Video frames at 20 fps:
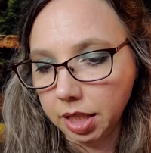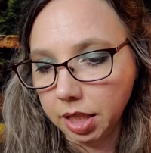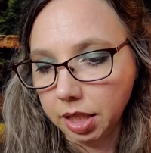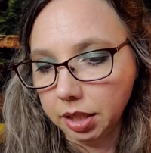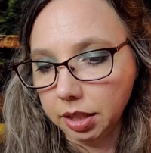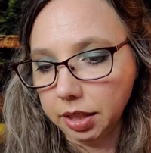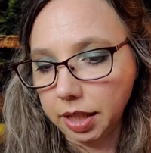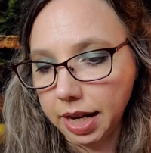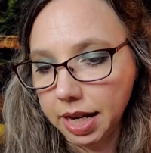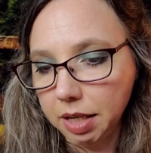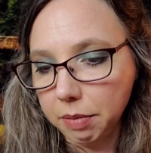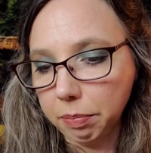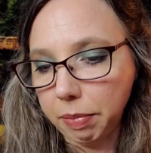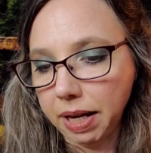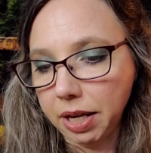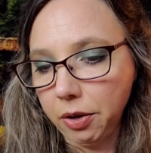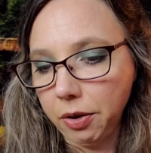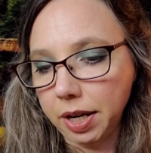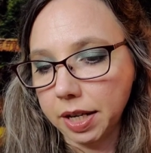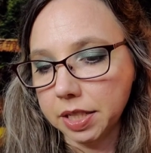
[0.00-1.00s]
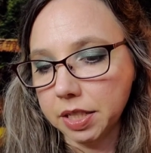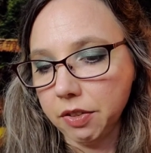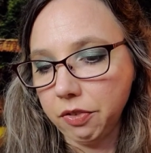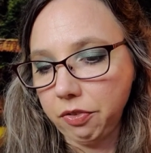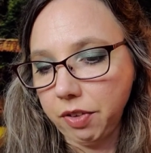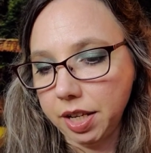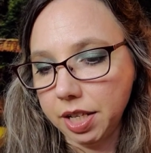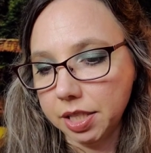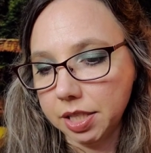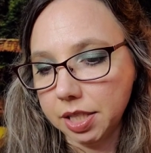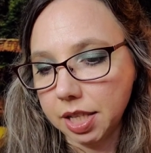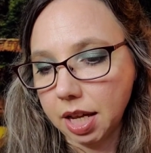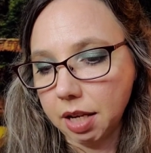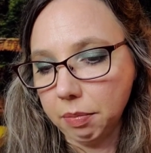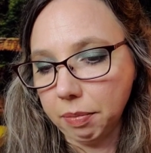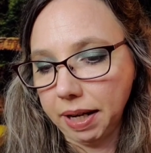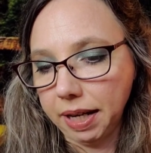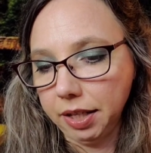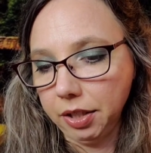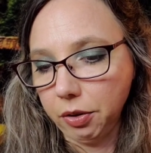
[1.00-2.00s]
light bioactive face and
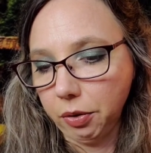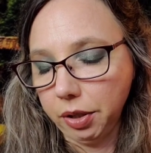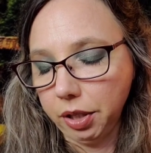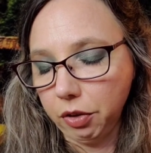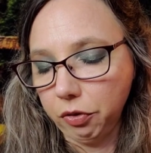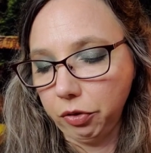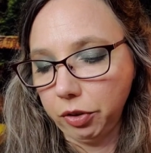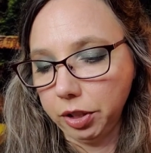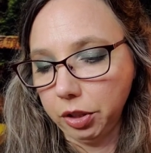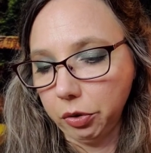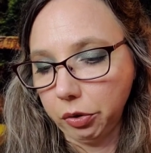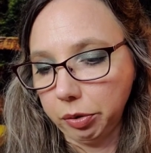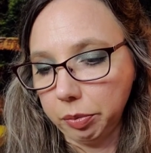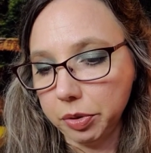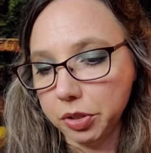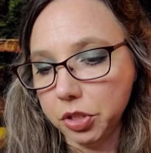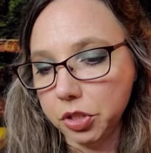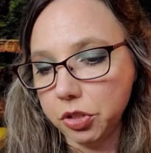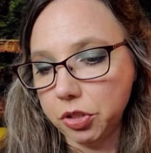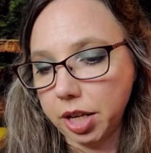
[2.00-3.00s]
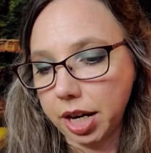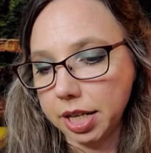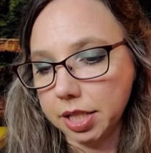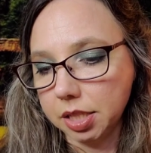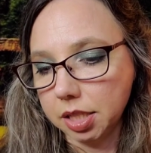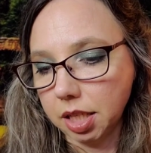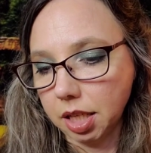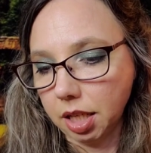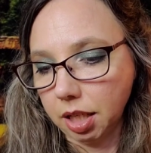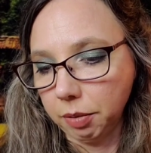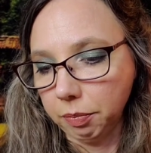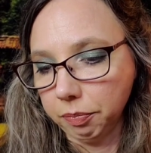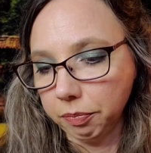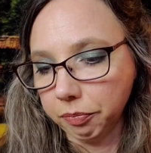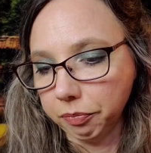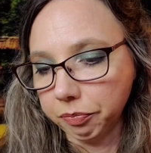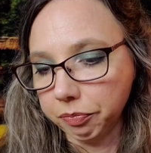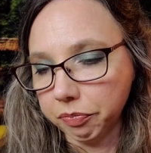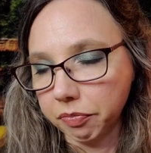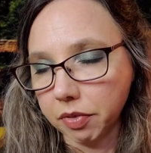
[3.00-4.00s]
body oil for normal to dry skin.
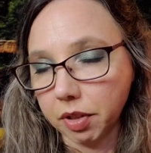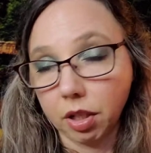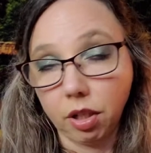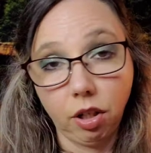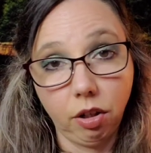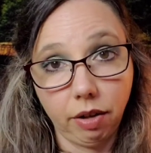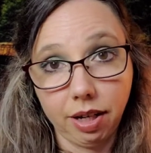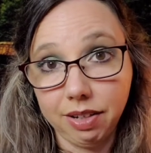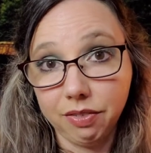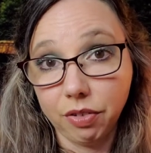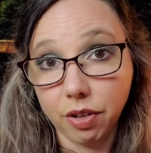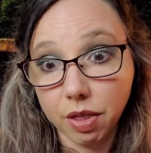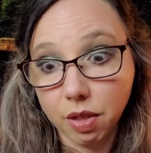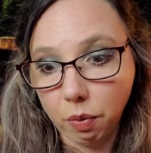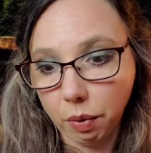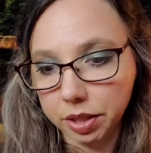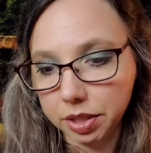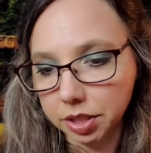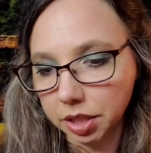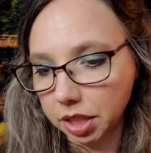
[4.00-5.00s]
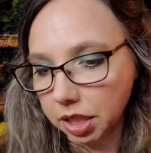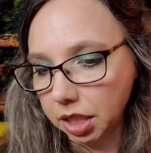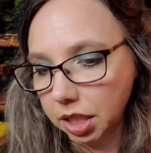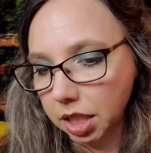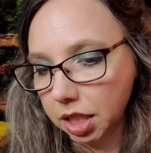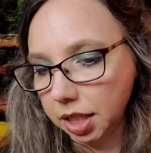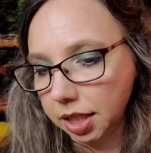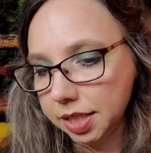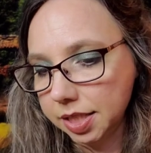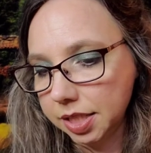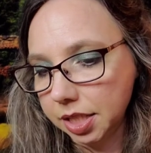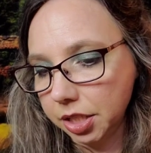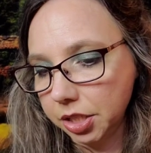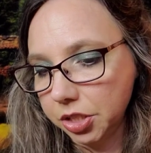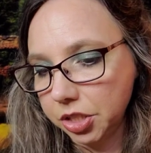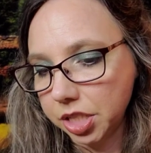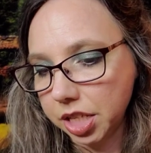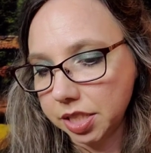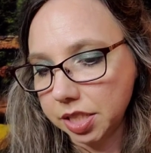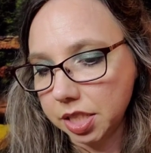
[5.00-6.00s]
Great for the winter. A
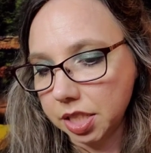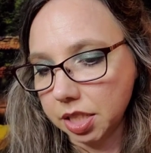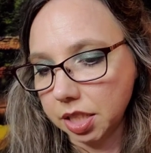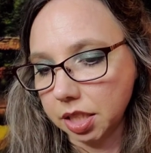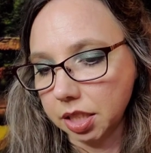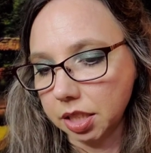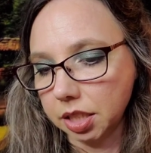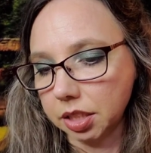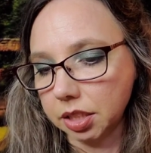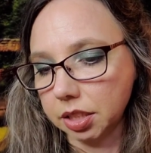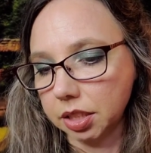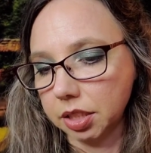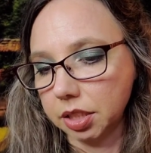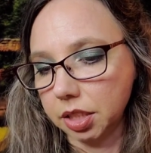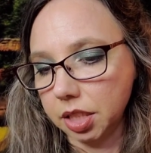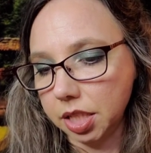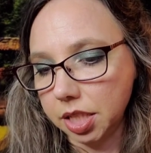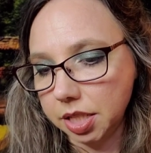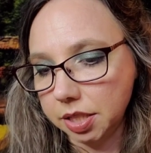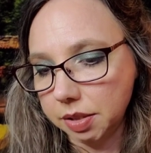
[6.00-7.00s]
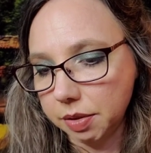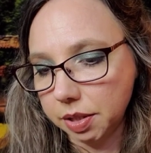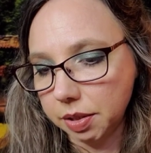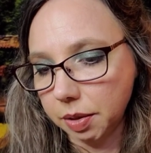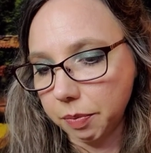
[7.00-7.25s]
synergistic... It's,